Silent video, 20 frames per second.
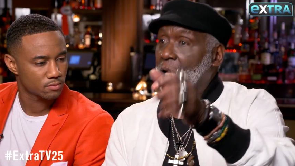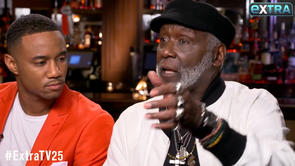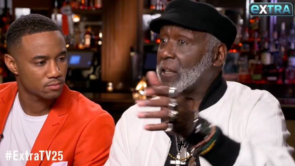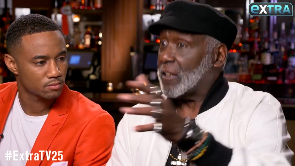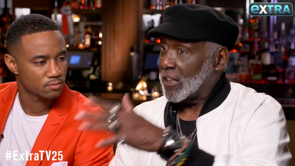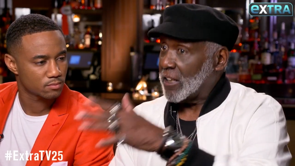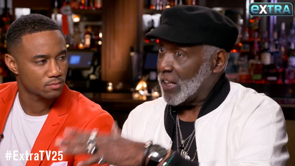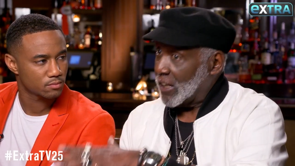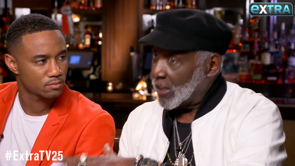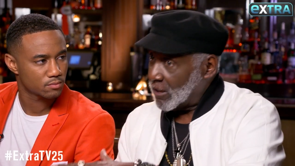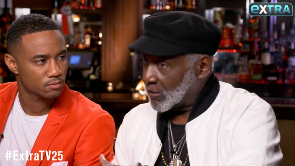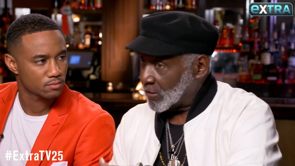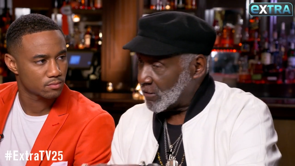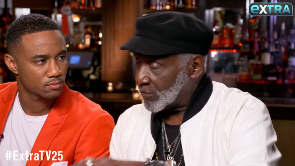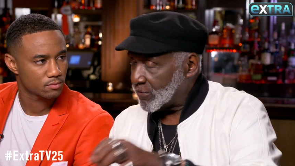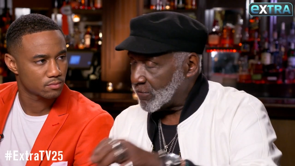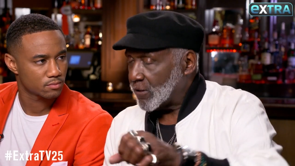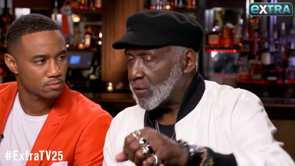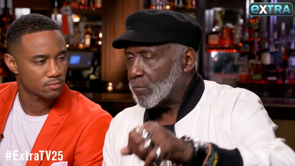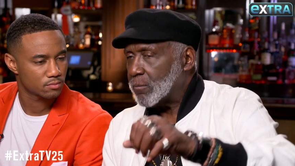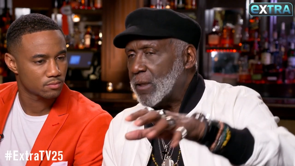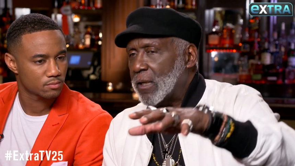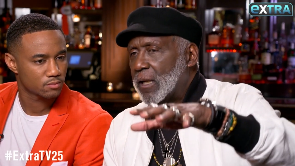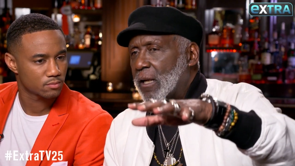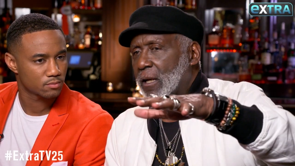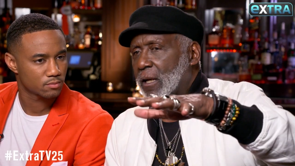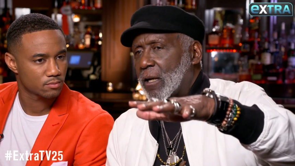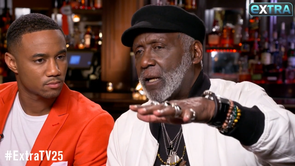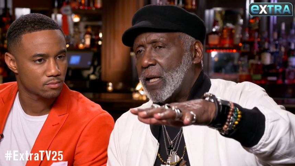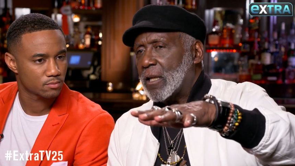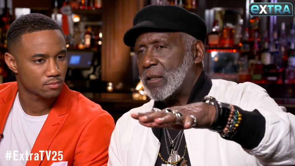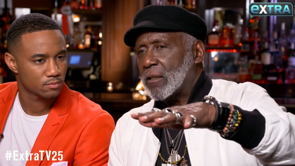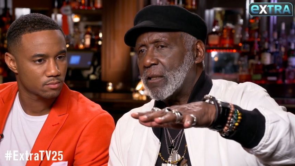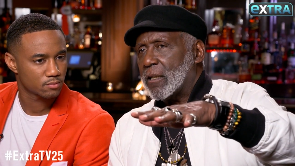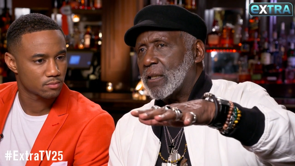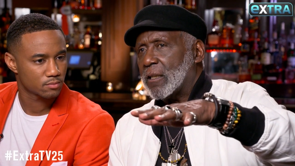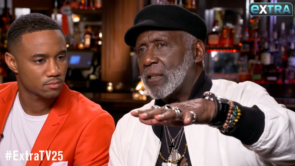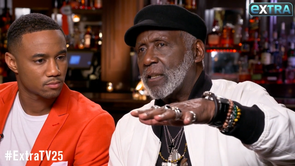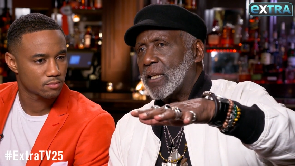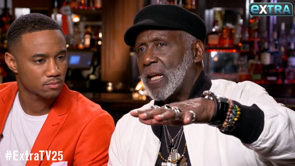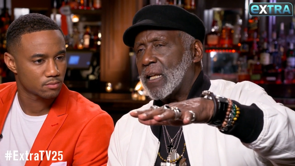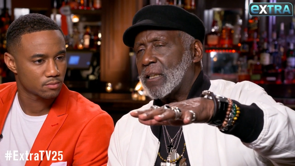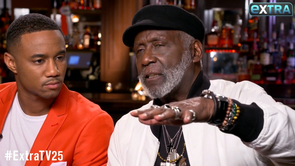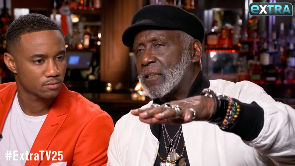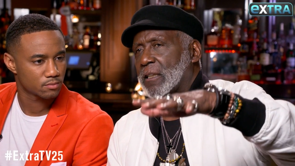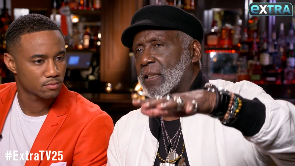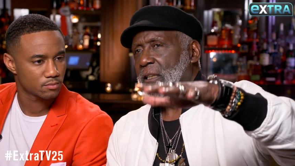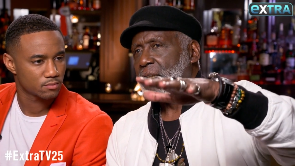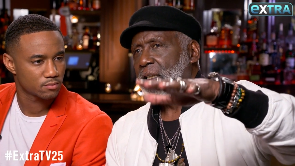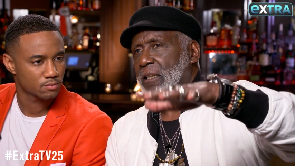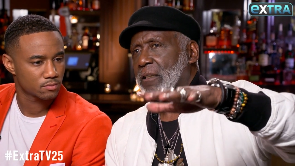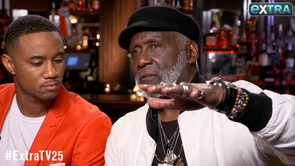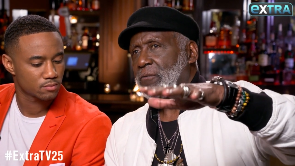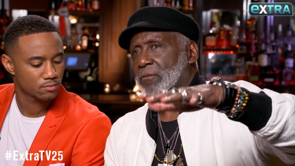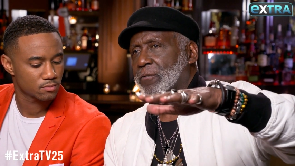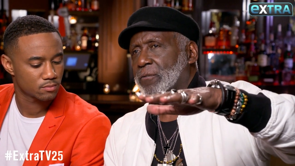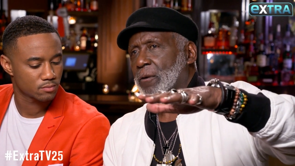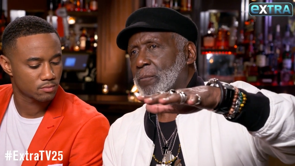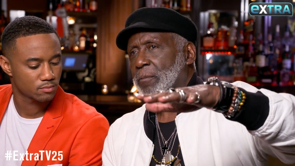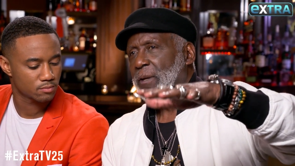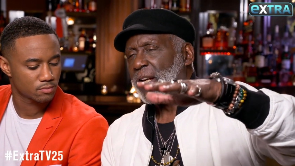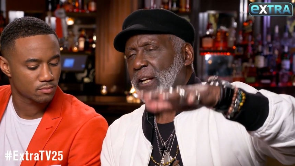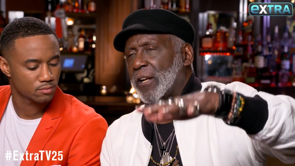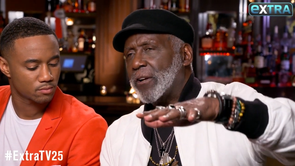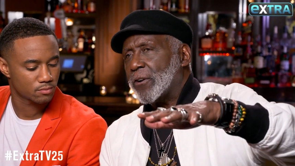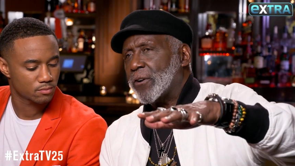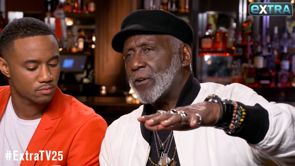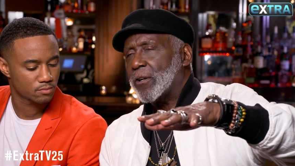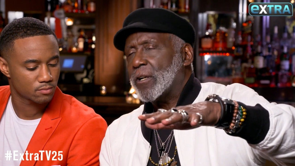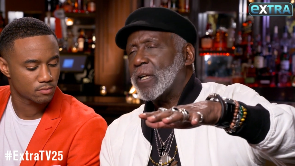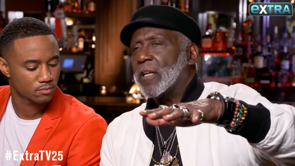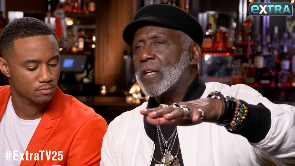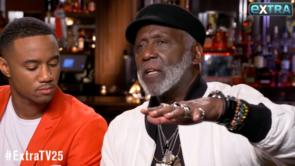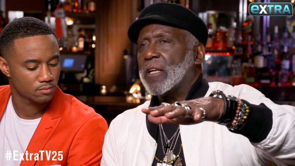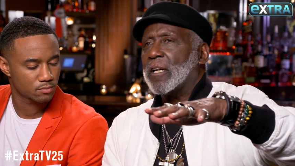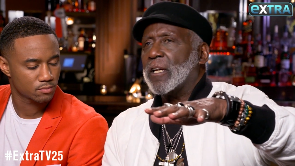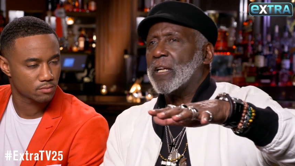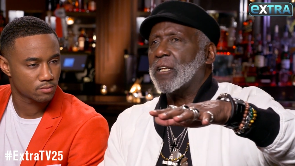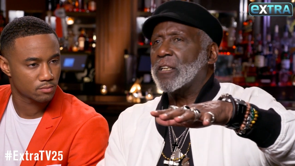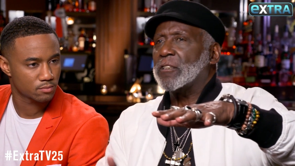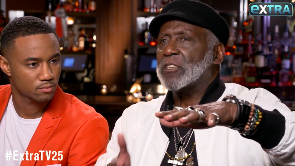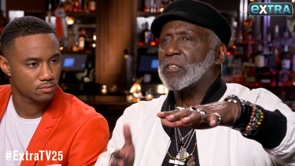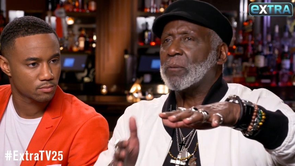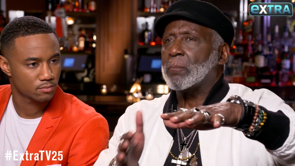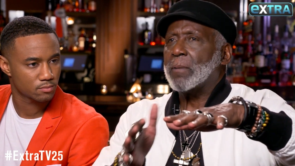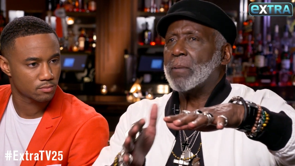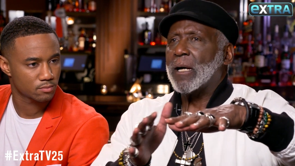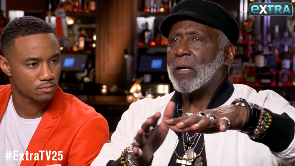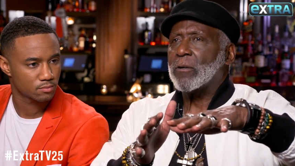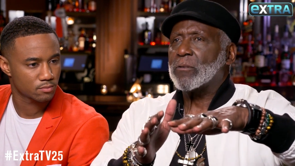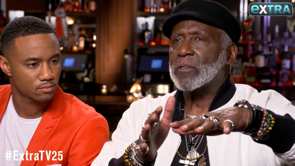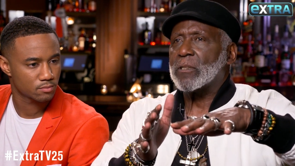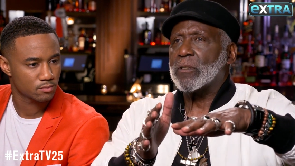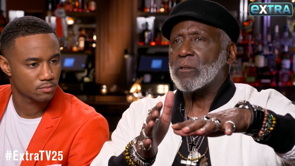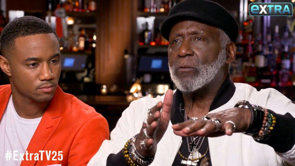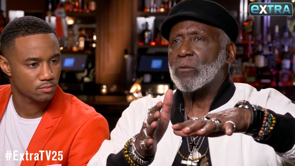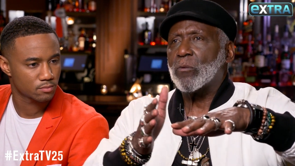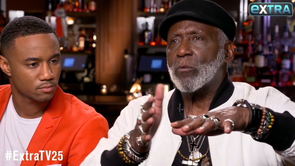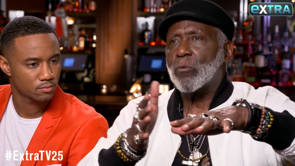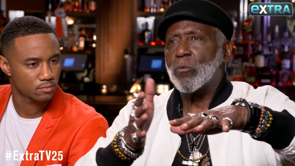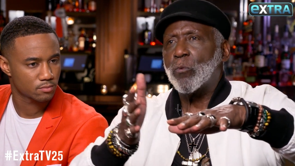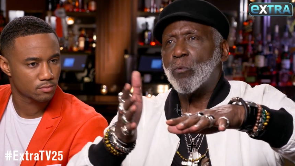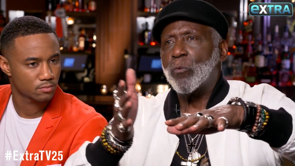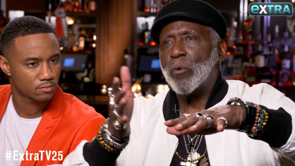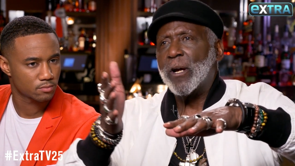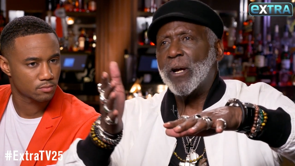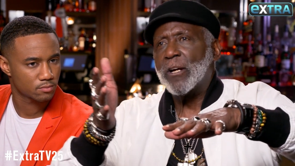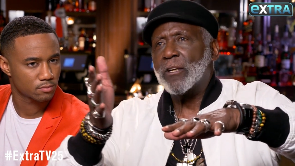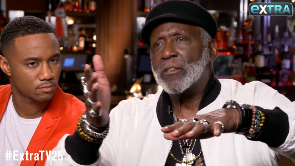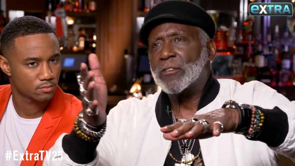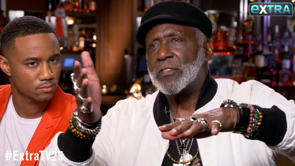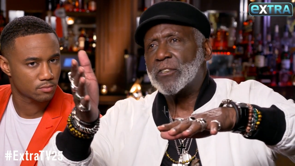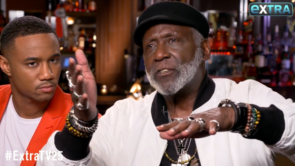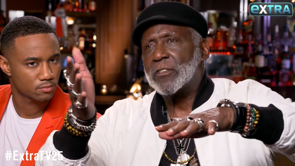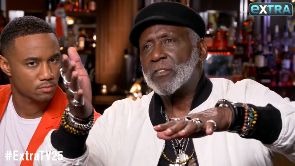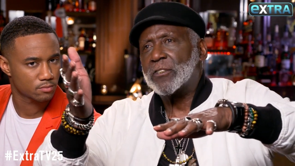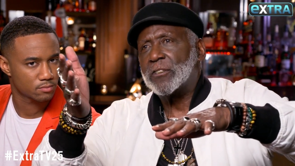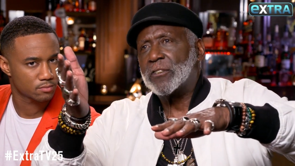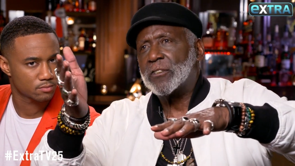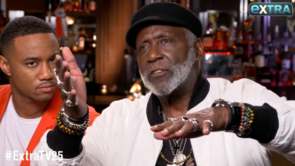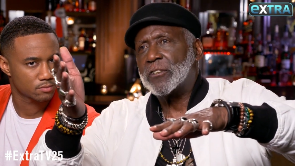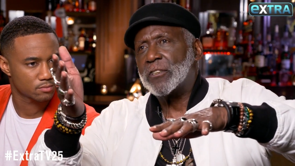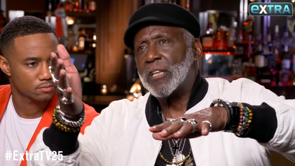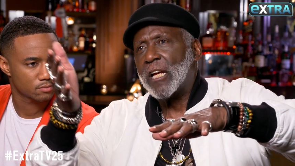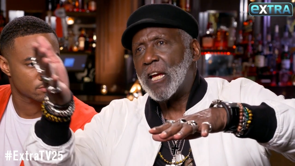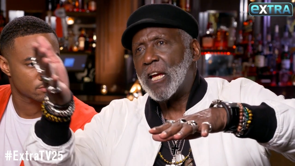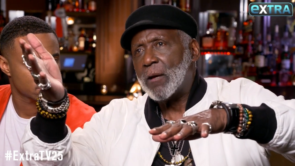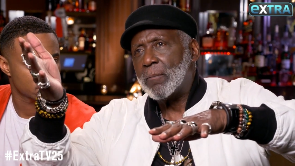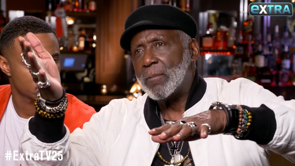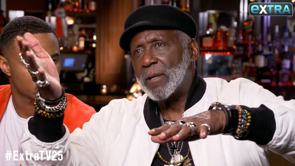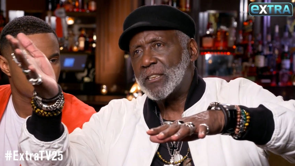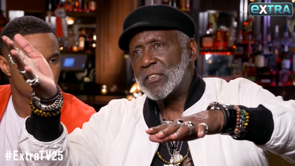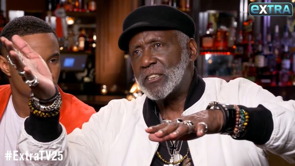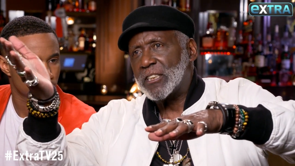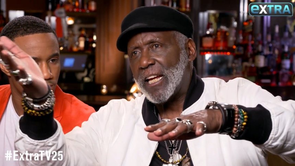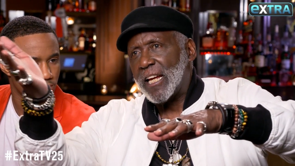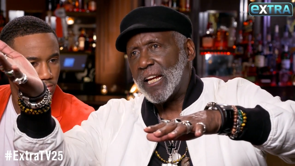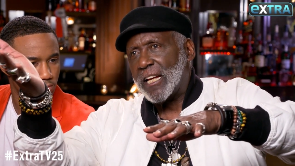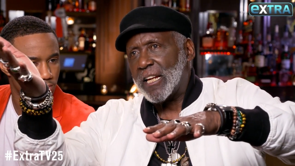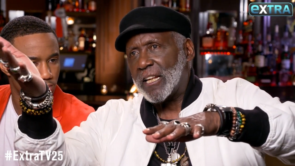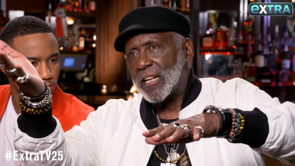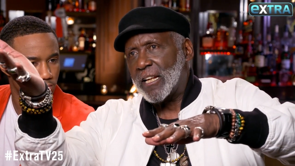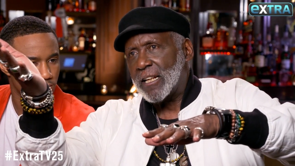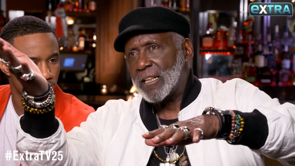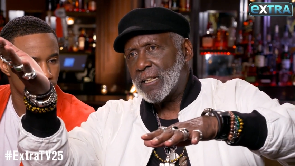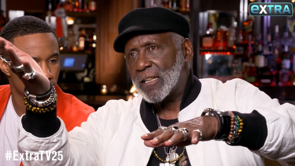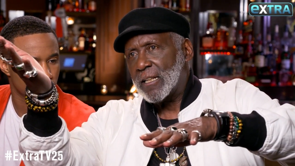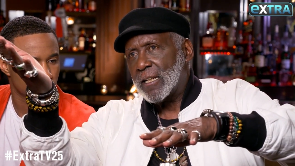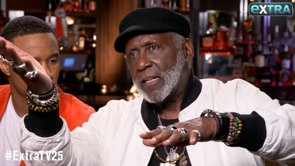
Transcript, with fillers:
Speaker 1: at the end of the film, uh, uh, that from here it is about where Sam has taken it,